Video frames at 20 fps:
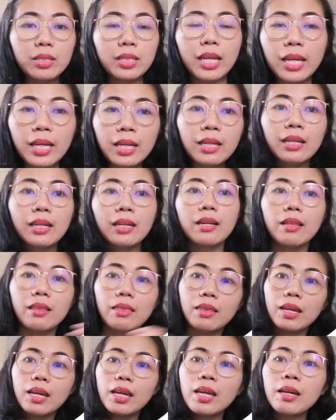
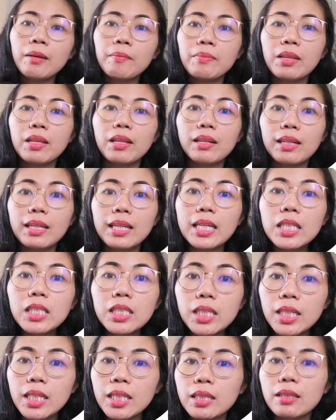posting the
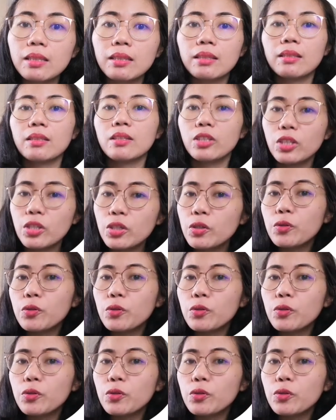legit